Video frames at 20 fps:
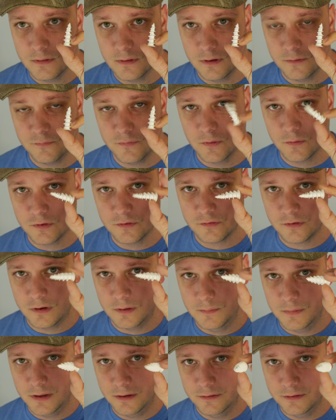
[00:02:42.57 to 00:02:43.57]
I'll focus on
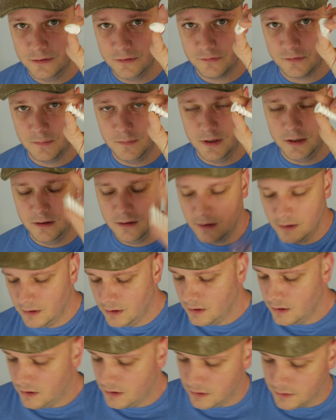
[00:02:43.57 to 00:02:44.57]
them better in just a minute.
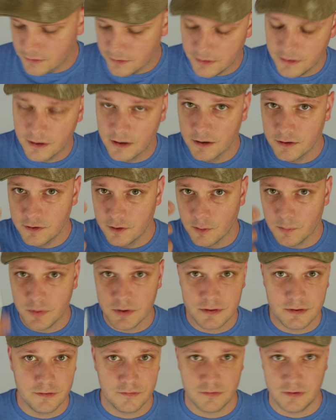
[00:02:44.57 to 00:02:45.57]
And then,
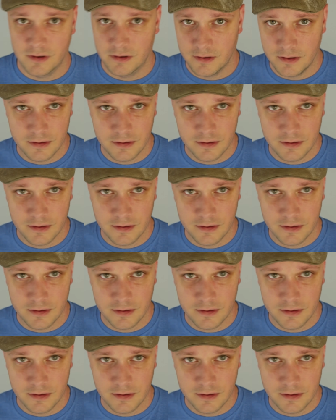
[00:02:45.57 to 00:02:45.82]
put this in.